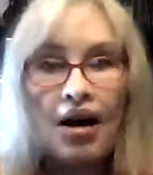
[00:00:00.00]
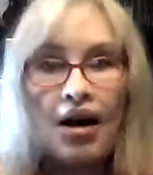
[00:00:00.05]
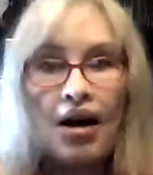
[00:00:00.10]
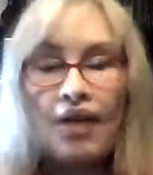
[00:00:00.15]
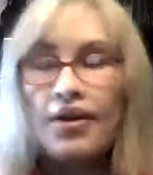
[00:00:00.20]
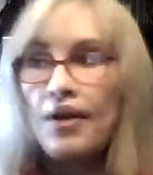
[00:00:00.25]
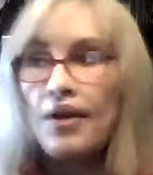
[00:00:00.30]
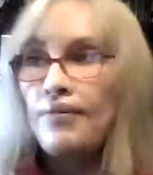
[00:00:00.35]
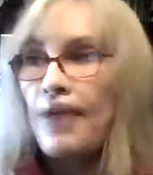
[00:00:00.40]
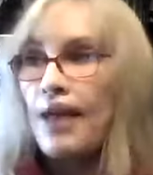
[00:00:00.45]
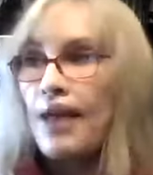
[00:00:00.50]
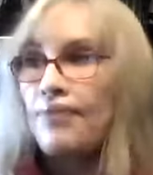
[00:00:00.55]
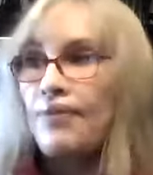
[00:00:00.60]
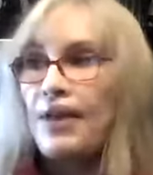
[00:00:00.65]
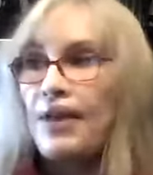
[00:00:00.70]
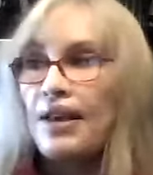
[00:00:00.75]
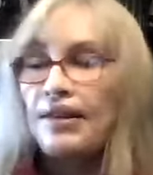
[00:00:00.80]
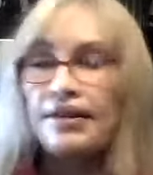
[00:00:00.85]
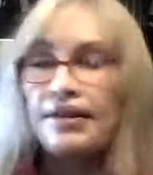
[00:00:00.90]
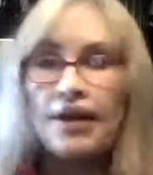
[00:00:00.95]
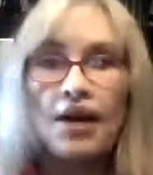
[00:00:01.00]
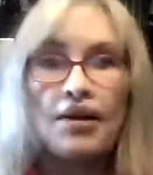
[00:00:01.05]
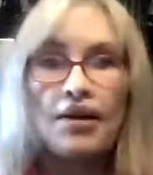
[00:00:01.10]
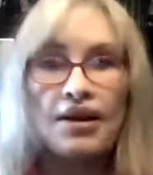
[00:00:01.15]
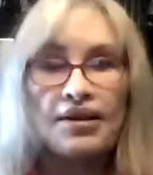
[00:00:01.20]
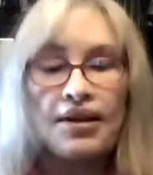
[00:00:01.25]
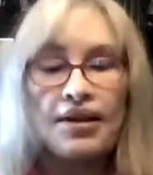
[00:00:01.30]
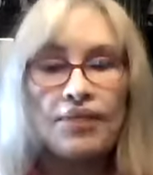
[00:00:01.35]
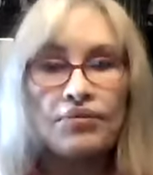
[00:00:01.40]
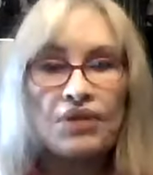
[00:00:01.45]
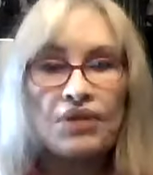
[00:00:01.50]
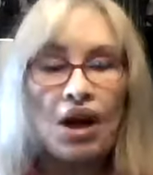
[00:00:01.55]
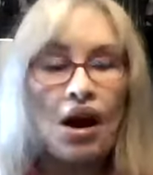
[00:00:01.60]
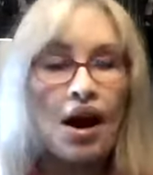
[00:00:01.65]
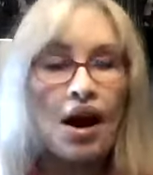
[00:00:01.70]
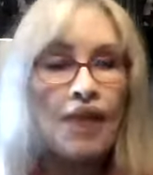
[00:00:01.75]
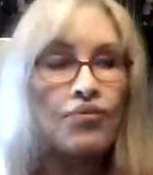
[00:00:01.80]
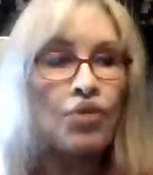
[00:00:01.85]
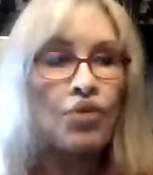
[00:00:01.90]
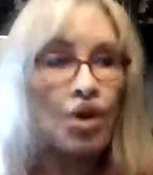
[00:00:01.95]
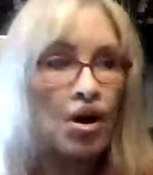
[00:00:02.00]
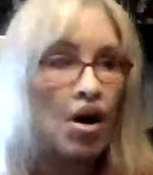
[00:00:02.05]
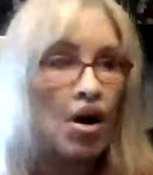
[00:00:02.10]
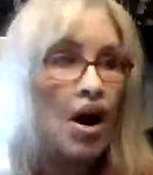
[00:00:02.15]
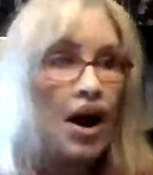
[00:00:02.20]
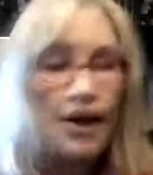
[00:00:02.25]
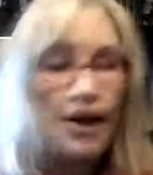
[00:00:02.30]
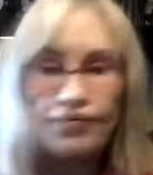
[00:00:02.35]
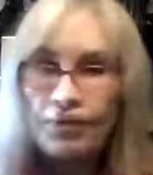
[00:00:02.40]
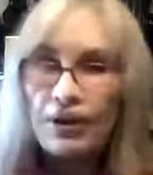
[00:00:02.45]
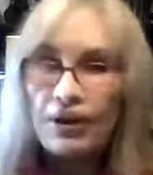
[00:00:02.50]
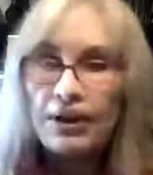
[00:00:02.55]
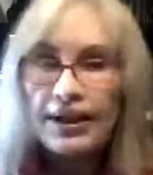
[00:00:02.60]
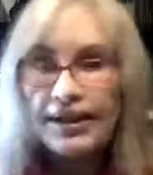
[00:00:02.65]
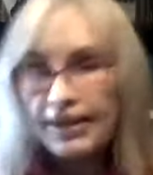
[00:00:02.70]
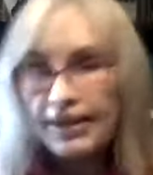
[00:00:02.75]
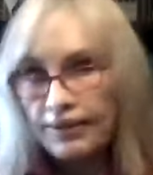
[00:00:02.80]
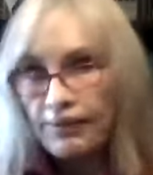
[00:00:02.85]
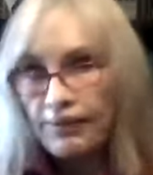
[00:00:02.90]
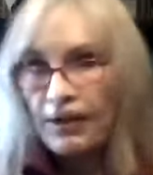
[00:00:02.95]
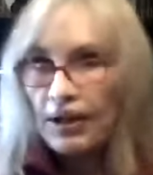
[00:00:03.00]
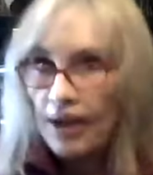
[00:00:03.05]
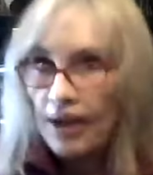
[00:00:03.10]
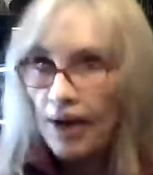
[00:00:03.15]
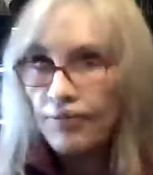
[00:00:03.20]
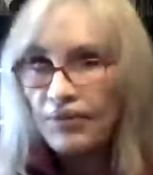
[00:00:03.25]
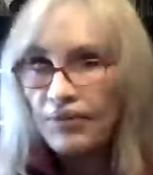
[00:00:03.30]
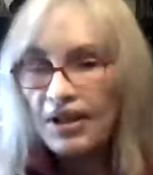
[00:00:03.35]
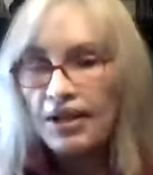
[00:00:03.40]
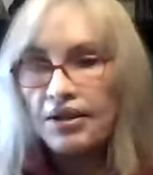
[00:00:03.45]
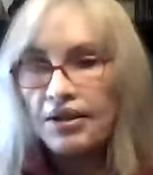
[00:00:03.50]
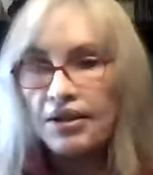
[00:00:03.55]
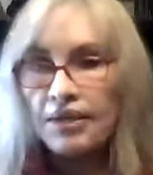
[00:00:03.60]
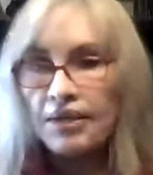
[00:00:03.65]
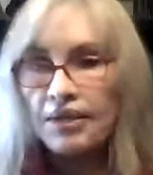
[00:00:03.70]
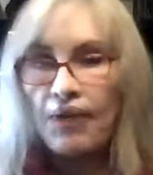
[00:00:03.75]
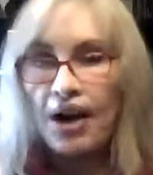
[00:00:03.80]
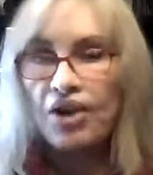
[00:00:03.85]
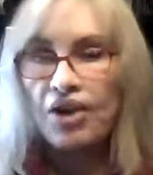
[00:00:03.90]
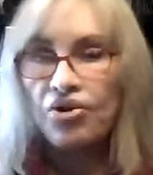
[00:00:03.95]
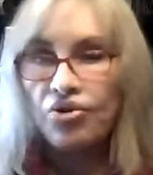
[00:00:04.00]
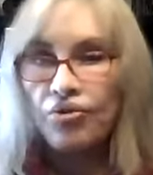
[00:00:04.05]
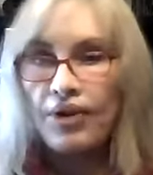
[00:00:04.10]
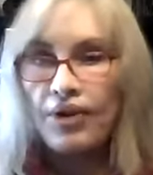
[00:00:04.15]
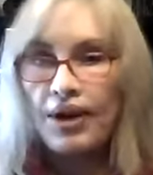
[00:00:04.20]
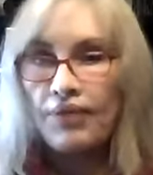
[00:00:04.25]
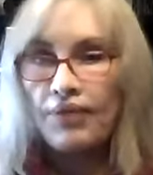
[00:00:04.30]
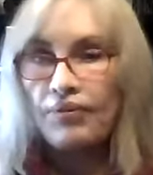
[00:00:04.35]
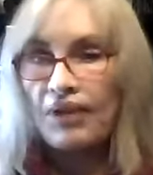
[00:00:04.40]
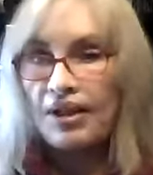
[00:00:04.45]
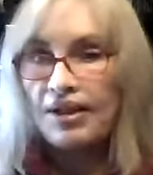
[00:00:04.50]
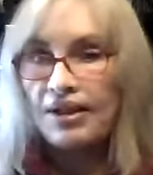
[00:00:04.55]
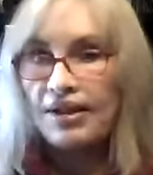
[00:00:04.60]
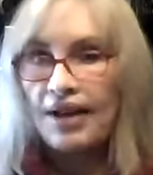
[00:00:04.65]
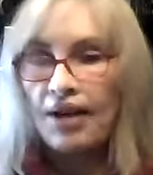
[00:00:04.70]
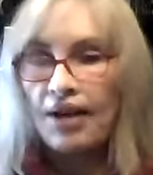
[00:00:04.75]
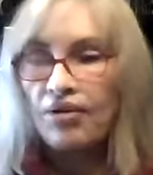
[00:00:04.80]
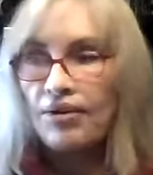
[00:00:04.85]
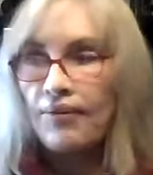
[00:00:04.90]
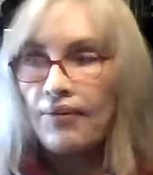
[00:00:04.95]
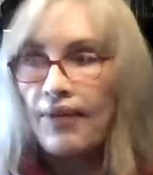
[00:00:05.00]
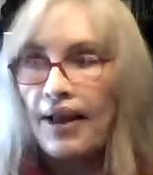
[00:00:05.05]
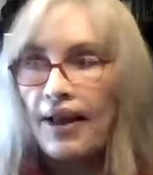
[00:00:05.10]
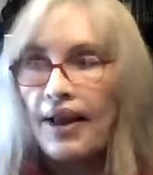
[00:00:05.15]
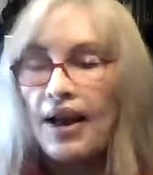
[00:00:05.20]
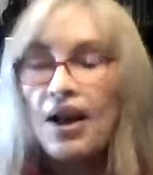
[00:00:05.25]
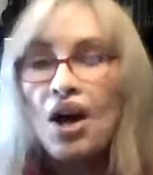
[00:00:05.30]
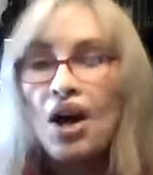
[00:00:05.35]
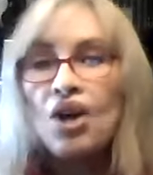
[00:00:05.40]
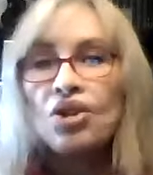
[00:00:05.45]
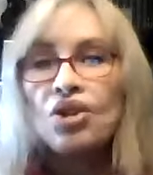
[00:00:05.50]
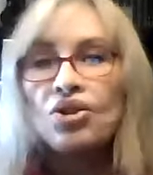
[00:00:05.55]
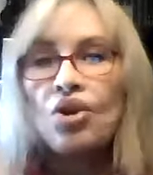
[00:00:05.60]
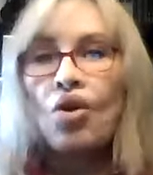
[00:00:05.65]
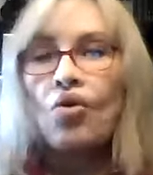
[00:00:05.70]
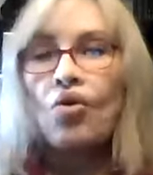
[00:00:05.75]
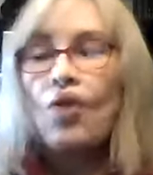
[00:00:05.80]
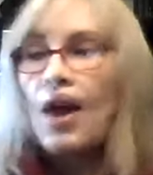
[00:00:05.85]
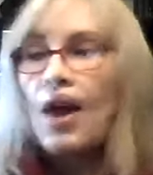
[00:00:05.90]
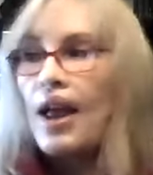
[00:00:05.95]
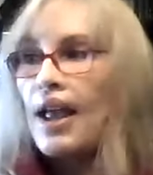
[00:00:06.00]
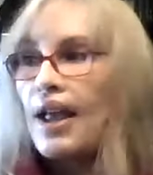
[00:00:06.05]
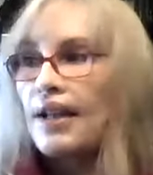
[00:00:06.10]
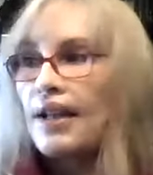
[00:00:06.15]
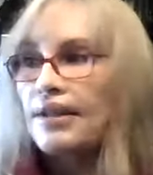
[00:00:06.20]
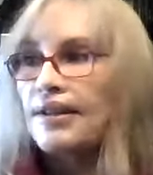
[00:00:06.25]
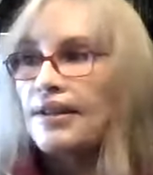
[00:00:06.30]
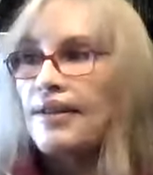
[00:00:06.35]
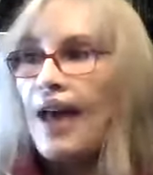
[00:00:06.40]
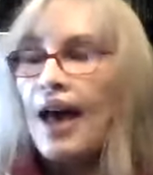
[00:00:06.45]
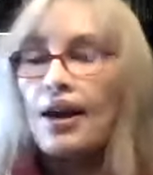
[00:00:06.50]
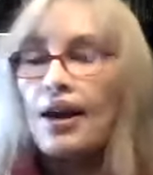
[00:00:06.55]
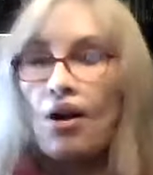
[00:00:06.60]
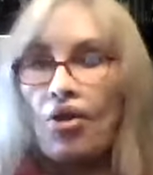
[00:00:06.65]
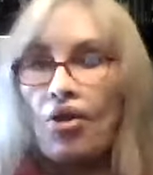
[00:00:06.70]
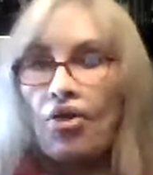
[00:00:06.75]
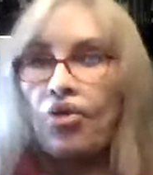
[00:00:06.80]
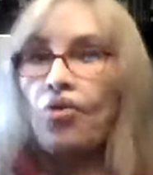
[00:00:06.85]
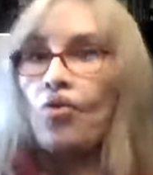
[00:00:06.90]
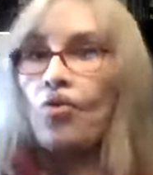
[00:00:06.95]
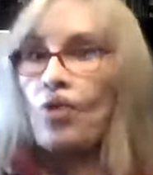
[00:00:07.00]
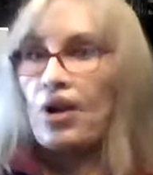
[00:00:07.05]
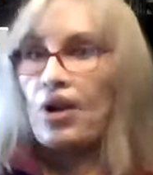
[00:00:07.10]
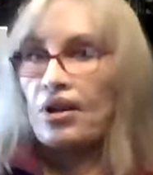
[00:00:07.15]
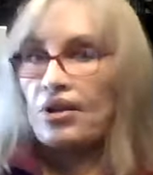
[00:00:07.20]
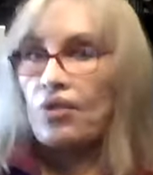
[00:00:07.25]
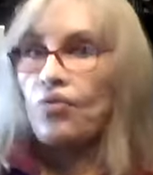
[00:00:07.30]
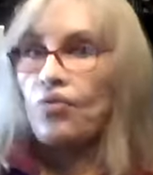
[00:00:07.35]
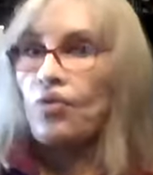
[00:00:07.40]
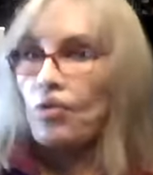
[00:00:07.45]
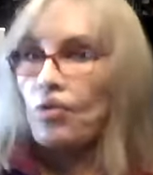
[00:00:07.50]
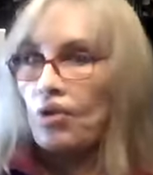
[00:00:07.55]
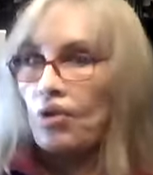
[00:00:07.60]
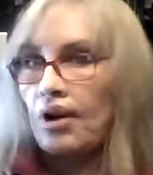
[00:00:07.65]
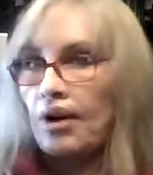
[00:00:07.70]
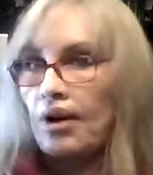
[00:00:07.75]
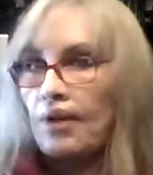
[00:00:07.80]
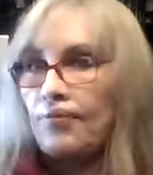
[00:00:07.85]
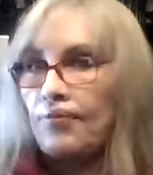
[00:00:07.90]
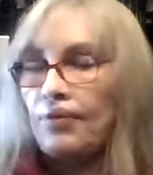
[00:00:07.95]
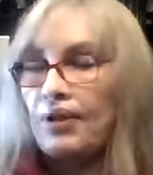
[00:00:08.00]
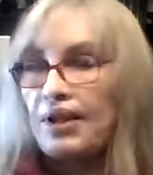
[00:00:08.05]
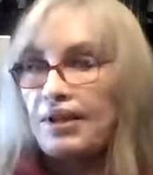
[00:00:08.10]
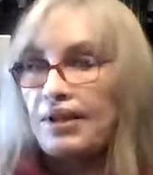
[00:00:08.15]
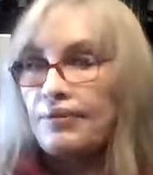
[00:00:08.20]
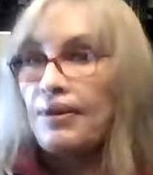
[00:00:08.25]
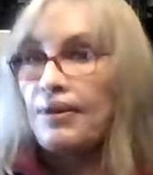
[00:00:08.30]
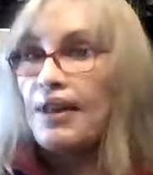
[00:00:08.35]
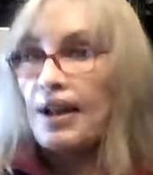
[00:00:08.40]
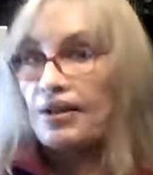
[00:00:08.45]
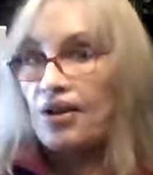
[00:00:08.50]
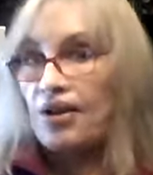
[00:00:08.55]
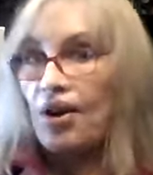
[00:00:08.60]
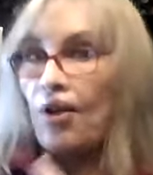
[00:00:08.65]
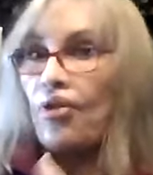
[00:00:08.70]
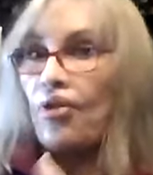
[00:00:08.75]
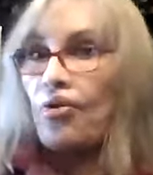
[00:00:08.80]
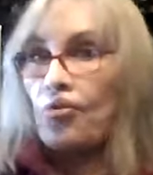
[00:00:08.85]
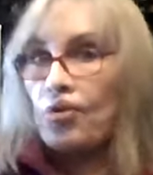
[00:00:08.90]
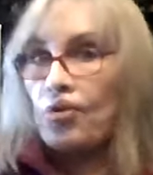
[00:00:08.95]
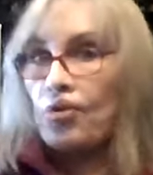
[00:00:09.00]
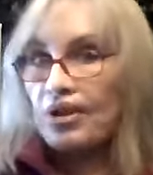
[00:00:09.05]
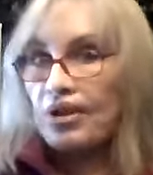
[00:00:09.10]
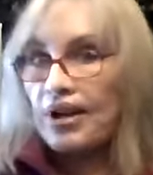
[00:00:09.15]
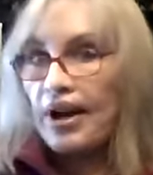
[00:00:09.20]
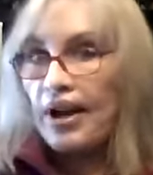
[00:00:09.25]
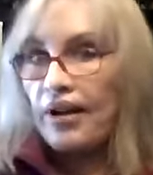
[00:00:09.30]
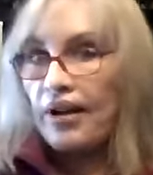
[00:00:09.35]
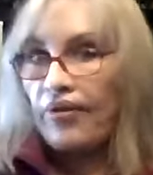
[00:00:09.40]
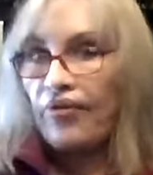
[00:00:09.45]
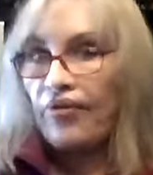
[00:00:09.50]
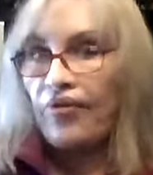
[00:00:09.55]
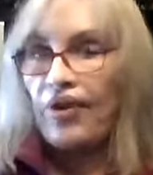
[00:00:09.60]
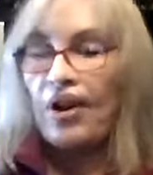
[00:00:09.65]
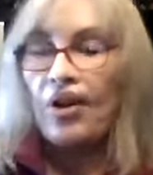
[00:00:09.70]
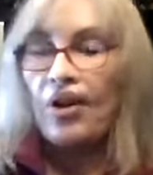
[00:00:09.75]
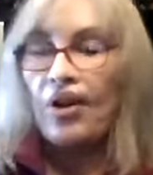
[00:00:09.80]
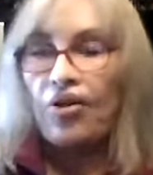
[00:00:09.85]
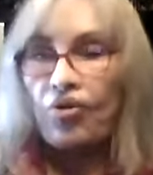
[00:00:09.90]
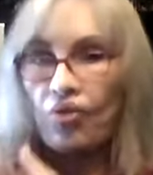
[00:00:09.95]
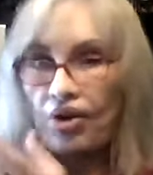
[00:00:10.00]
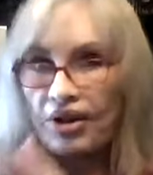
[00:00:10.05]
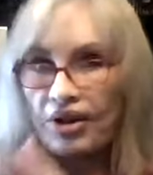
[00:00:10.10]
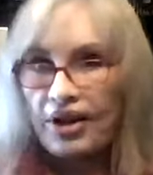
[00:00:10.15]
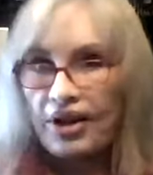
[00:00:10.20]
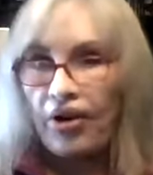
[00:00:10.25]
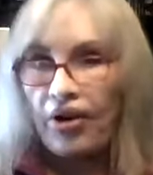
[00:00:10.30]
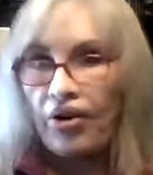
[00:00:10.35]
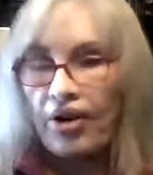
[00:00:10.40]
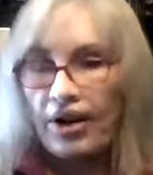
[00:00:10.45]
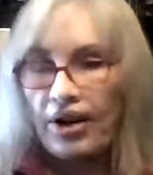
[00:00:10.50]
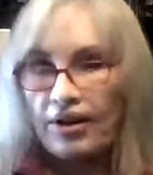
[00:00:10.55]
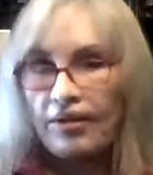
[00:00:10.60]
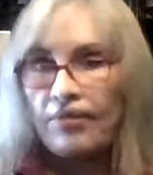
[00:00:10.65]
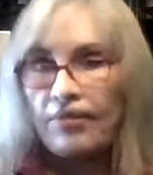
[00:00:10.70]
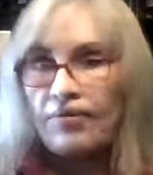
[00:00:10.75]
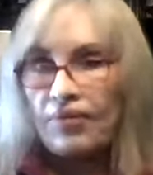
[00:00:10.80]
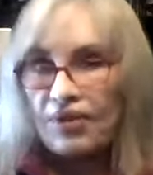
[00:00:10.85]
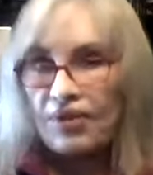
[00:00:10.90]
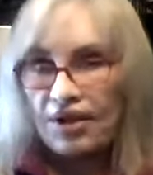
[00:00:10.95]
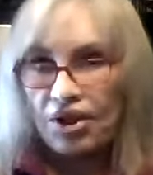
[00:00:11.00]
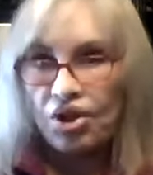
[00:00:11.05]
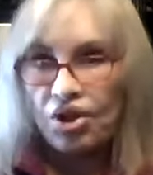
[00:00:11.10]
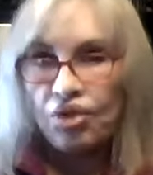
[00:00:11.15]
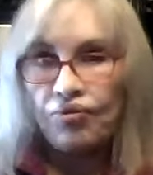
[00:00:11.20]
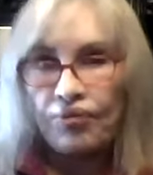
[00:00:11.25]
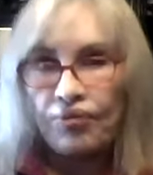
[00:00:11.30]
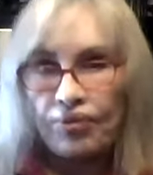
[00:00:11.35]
there may be some time where a policeman comes into my dream, let's say, or something like that. So it's that authority. We look at a policeman, that's an authoritarian situation.